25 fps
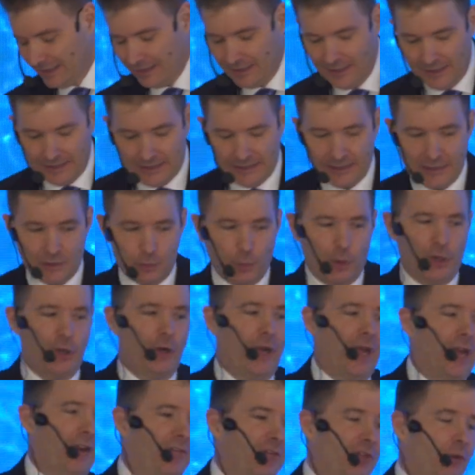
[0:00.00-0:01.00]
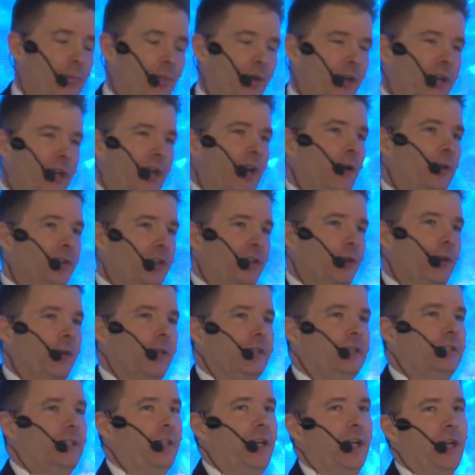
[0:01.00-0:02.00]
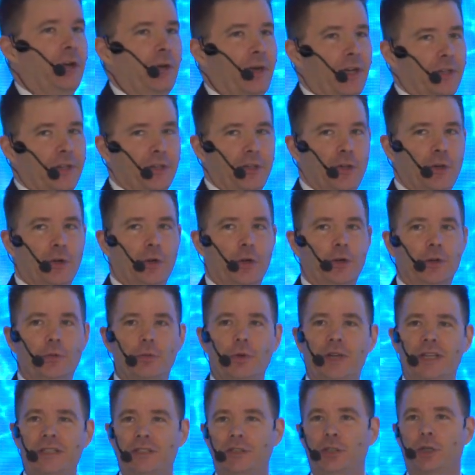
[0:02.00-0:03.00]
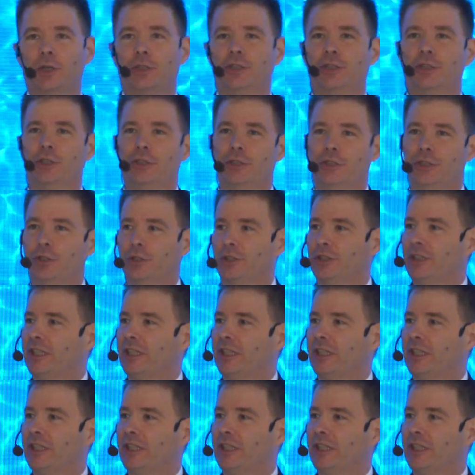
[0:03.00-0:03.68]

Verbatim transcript: This is where you have to bring out your engineering, your researchers, your